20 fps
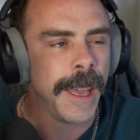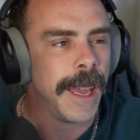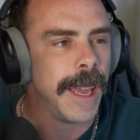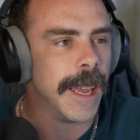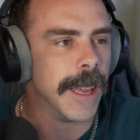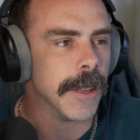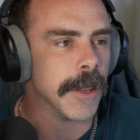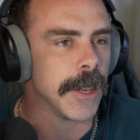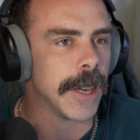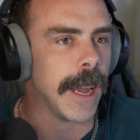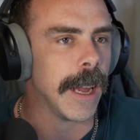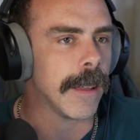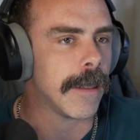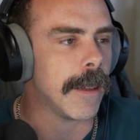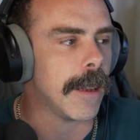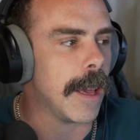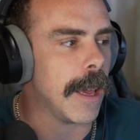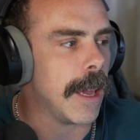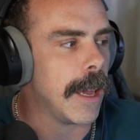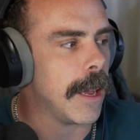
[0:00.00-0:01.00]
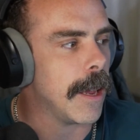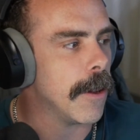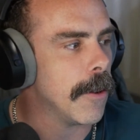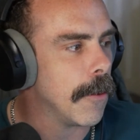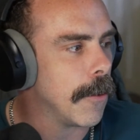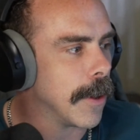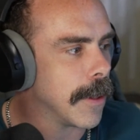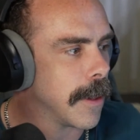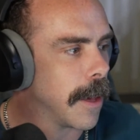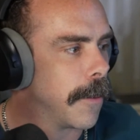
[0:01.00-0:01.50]
chat today.
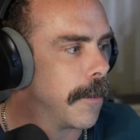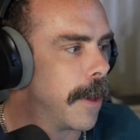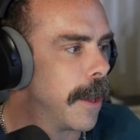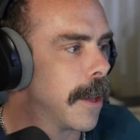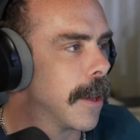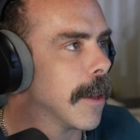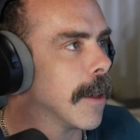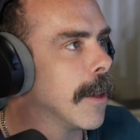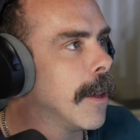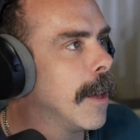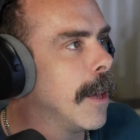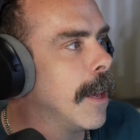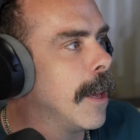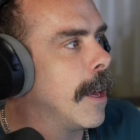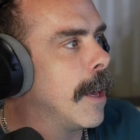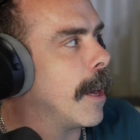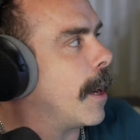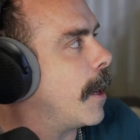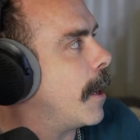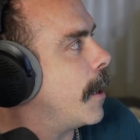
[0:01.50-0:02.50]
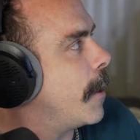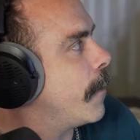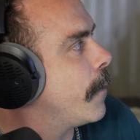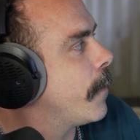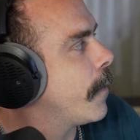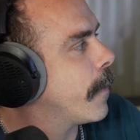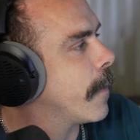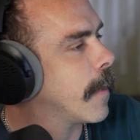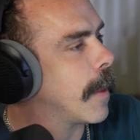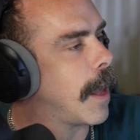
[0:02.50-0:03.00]
What's up, Mika?
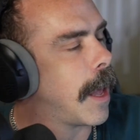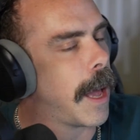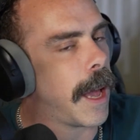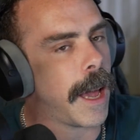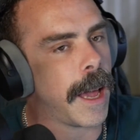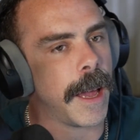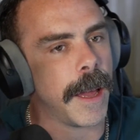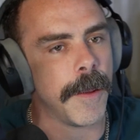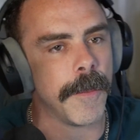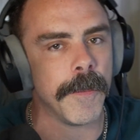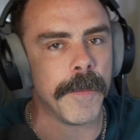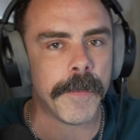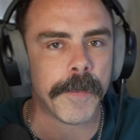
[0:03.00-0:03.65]
I